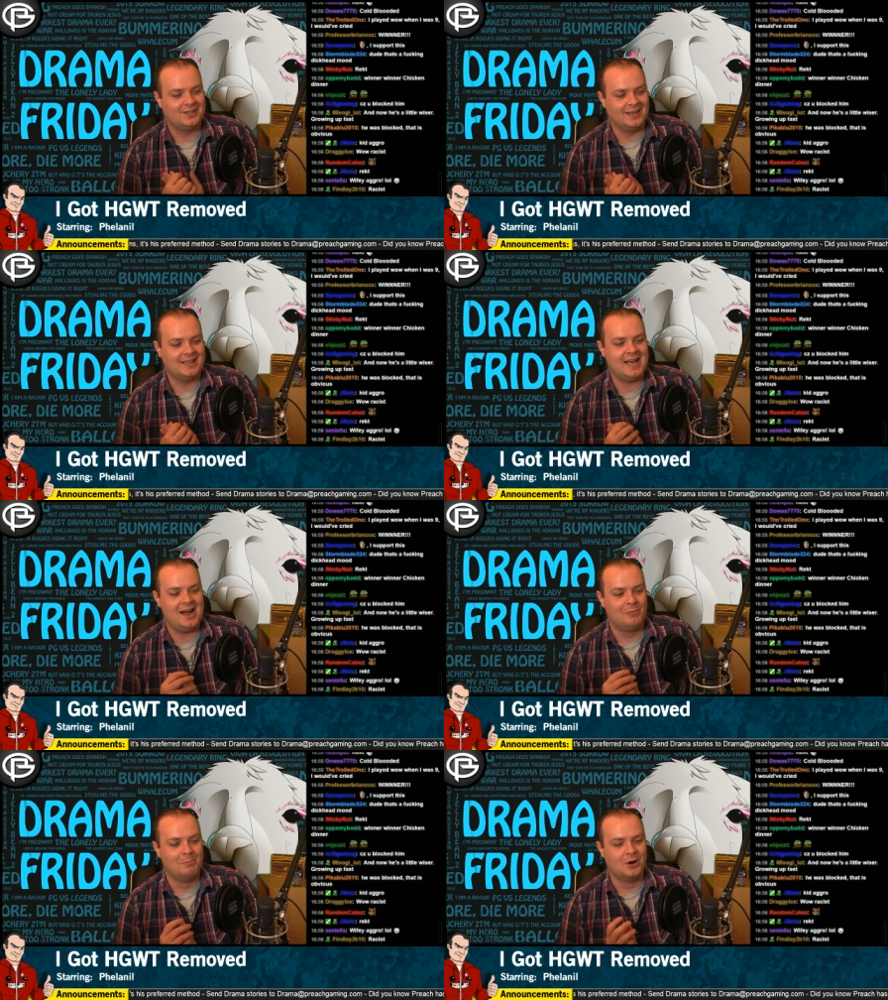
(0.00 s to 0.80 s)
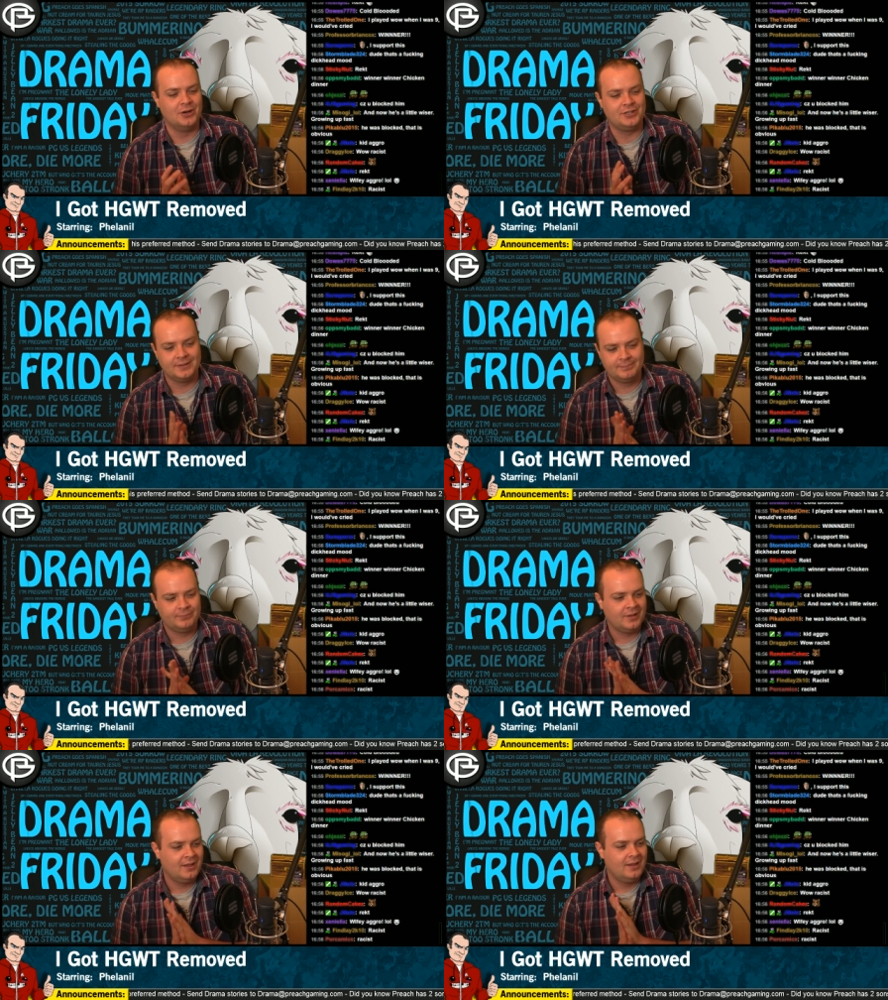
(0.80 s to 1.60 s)
the cow mud
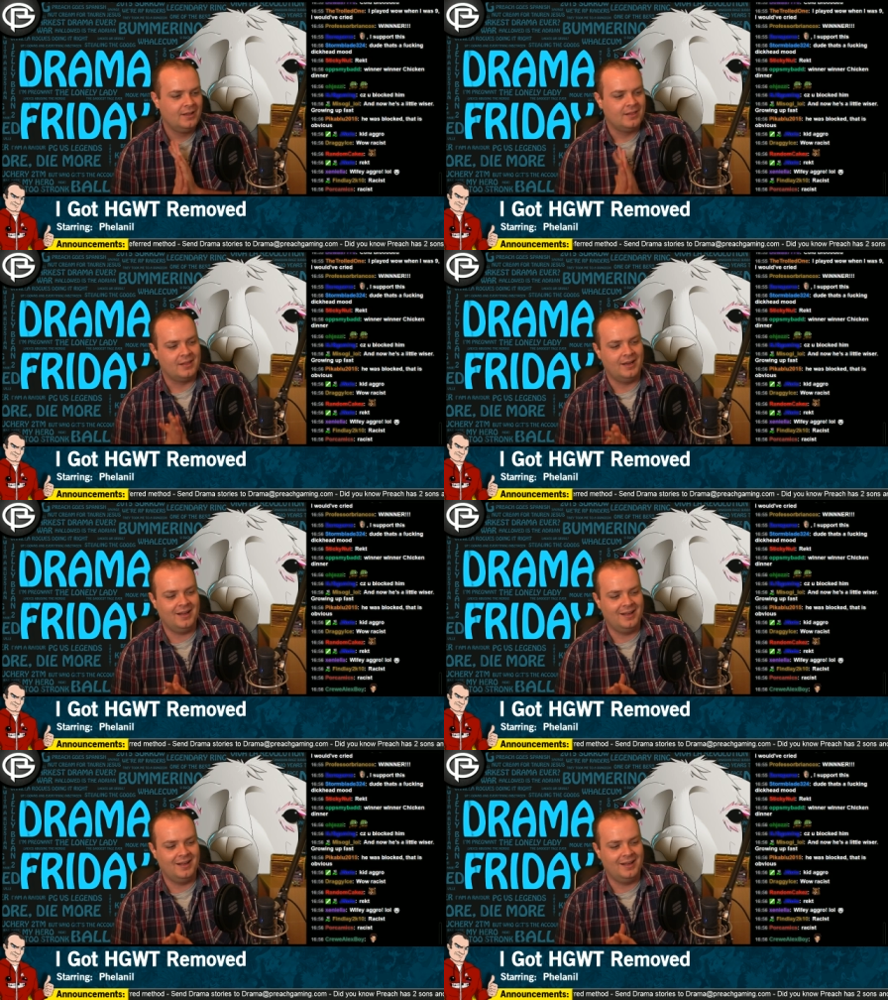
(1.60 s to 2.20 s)
that,